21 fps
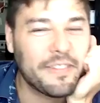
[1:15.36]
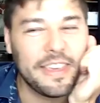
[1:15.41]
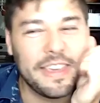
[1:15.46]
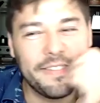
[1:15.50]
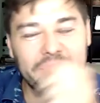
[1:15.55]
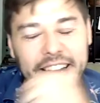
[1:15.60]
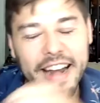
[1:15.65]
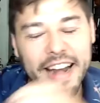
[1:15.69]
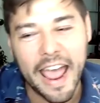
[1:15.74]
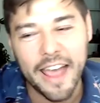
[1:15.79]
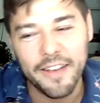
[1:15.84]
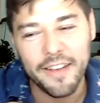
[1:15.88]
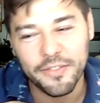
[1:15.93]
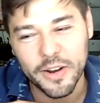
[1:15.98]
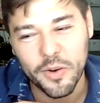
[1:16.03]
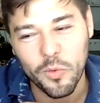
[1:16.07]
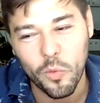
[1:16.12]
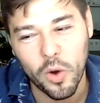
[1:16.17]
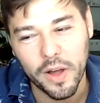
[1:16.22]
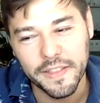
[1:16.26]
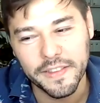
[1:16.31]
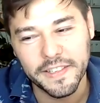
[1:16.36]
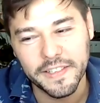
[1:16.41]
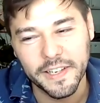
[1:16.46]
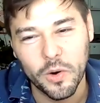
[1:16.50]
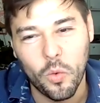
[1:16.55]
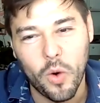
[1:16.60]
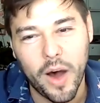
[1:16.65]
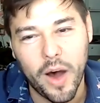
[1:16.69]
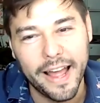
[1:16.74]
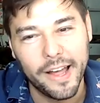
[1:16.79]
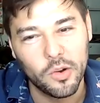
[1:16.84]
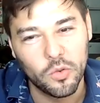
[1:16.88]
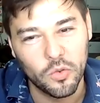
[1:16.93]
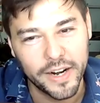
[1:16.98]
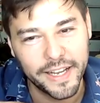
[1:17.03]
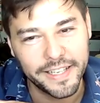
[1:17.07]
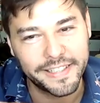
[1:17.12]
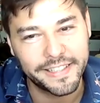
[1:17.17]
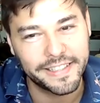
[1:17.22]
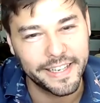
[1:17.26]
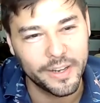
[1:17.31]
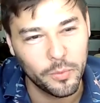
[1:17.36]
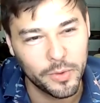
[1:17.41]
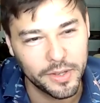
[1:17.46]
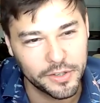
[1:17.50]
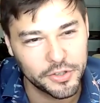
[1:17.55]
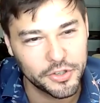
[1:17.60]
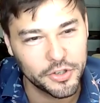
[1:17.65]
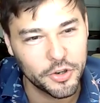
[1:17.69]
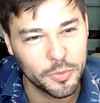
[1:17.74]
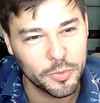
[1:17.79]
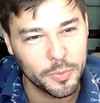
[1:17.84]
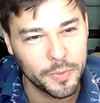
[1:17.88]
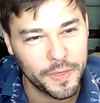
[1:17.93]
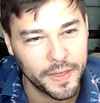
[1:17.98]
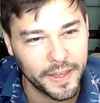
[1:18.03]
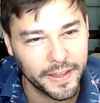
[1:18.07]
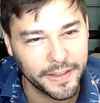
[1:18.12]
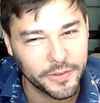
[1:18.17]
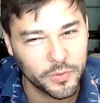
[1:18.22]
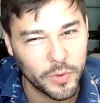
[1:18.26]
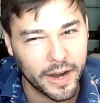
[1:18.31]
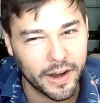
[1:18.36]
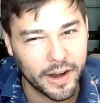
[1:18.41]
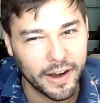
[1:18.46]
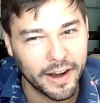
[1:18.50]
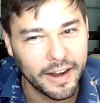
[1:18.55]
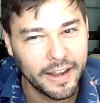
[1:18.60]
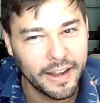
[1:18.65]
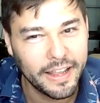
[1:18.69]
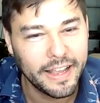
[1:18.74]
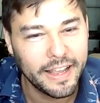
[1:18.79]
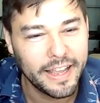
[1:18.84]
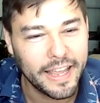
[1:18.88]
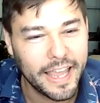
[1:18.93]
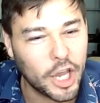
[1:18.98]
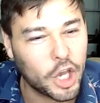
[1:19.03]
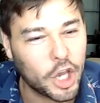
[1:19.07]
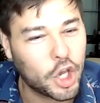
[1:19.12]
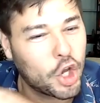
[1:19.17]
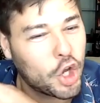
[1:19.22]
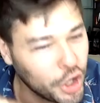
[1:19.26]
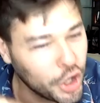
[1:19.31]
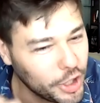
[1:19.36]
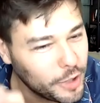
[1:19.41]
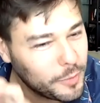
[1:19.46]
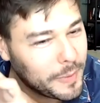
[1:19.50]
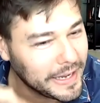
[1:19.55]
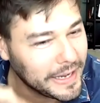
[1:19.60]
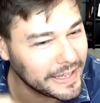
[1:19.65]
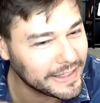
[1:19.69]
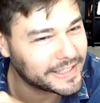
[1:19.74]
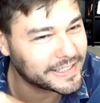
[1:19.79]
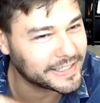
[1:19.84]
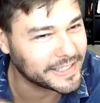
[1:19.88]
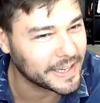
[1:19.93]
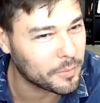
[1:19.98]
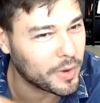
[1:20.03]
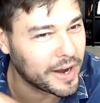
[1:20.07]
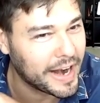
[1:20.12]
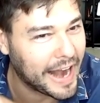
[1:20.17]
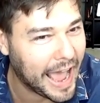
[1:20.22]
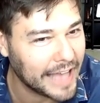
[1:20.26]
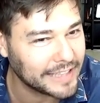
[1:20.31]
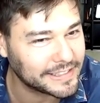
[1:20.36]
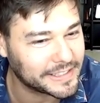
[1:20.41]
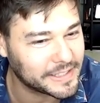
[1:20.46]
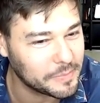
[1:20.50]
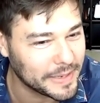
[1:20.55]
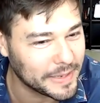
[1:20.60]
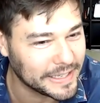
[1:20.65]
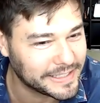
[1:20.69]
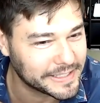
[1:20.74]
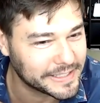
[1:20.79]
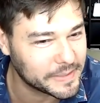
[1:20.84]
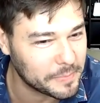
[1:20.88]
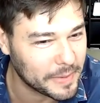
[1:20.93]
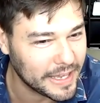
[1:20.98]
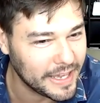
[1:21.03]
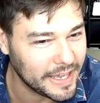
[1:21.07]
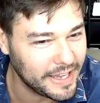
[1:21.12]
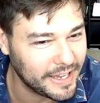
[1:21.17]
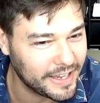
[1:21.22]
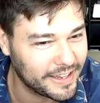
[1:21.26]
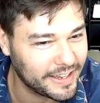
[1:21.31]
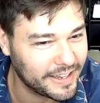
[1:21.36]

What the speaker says: even every once in a while risked it with Zoom things where it could be that someone asks me to speak